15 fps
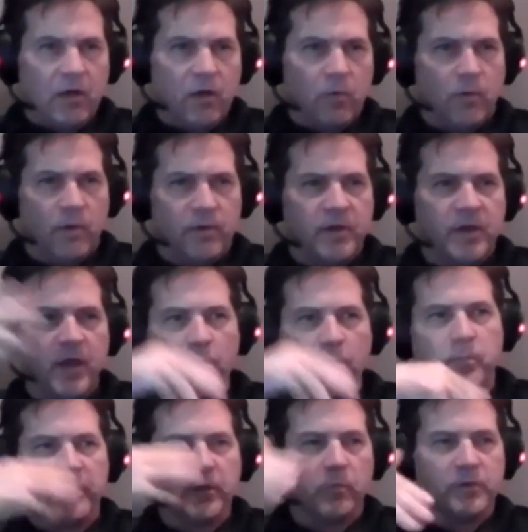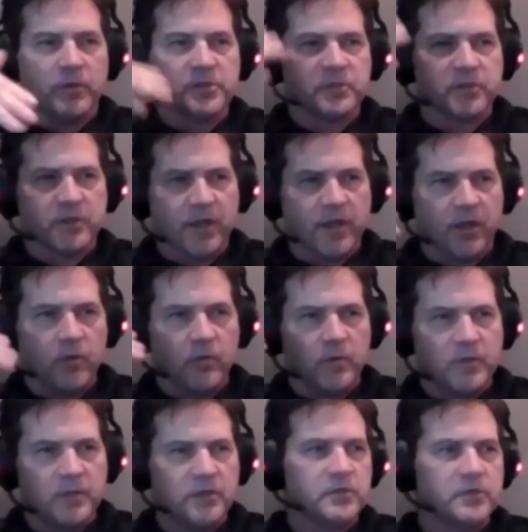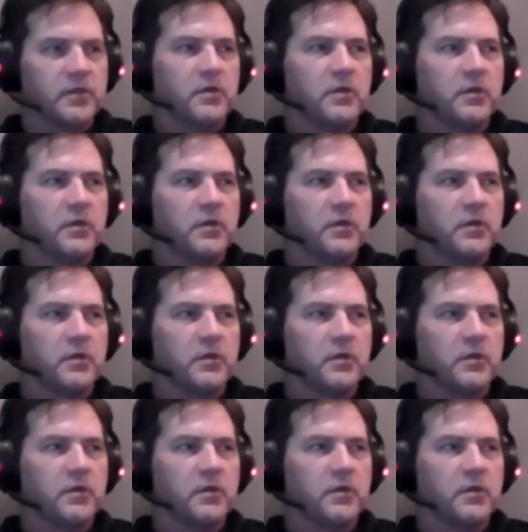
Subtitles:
What nobody wants to know is